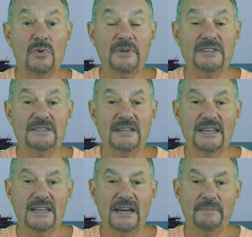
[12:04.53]
will be
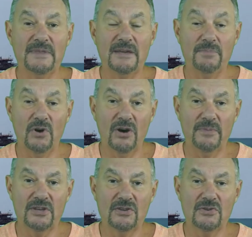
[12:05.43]
setting up their
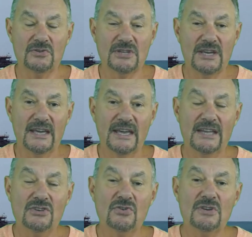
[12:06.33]
barbecues,
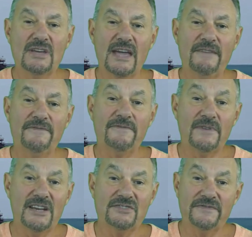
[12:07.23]
and you can have
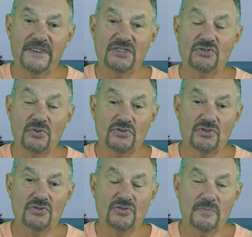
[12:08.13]
fresh fish. You'll
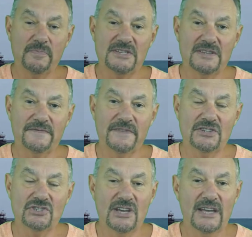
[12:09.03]
choose your piece of
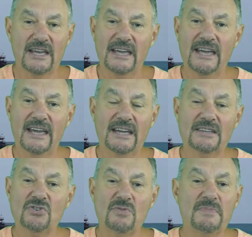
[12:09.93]
fish,
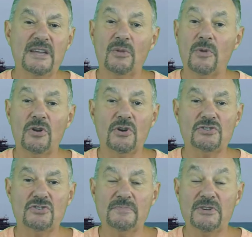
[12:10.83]
and your meal will
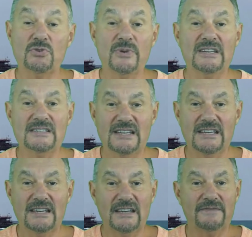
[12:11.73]
cost you between
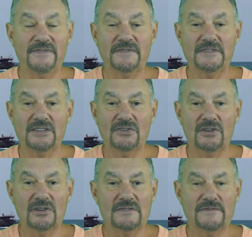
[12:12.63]
$10 and
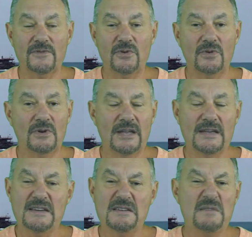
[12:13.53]
$15 for
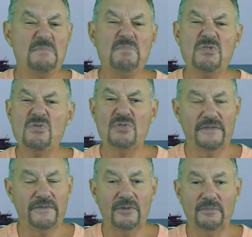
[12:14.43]
a
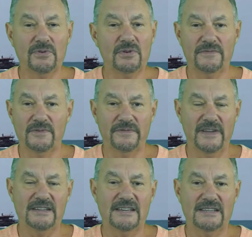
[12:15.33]
beautiful, beautiful,
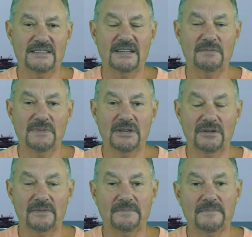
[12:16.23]
fantastic meal.